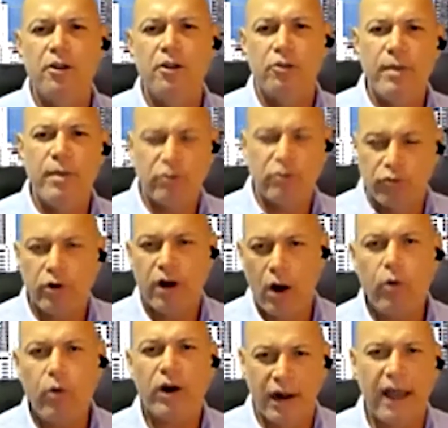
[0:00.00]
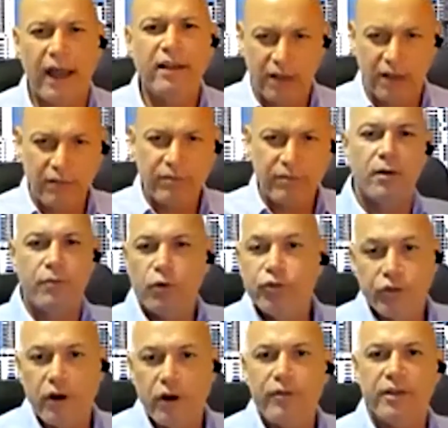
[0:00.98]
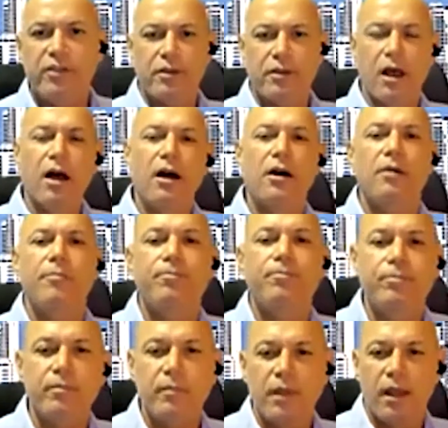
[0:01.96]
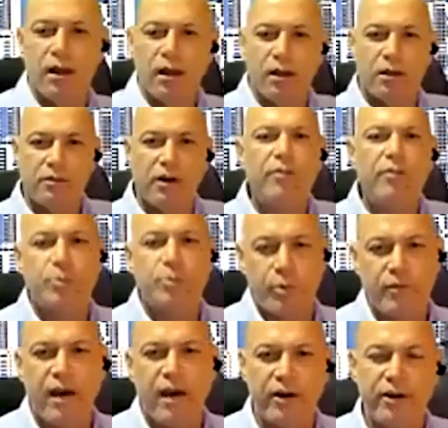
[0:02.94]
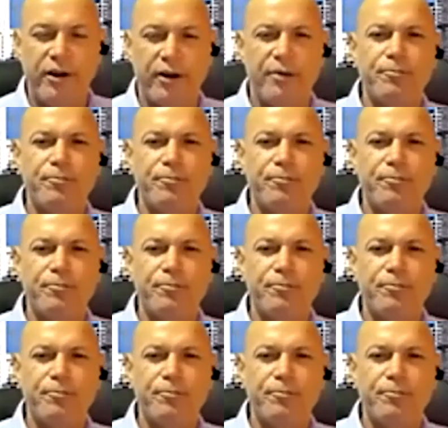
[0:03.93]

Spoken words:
to make sure our clients have a full service provider here.